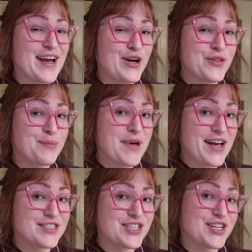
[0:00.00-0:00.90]
now the
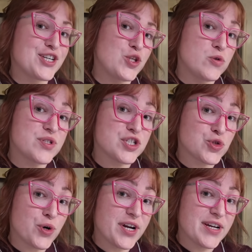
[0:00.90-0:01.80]
magic. Use the
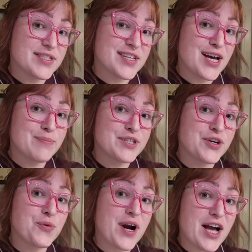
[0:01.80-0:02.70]
Shortcuts app to
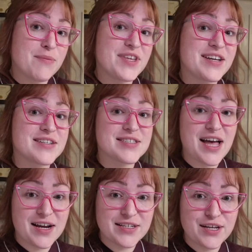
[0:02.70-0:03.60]
grab the
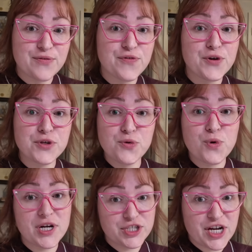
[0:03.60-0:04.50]
exact info you
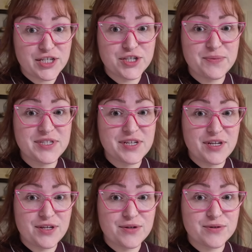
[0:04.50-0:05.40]
want ChatGPT to
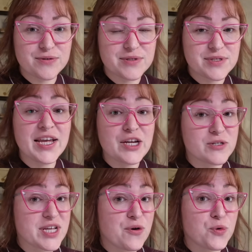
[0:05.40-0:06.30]
use.
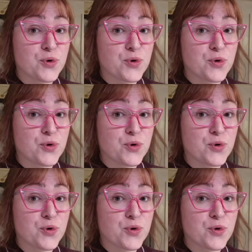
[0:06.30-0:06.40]
Here's how it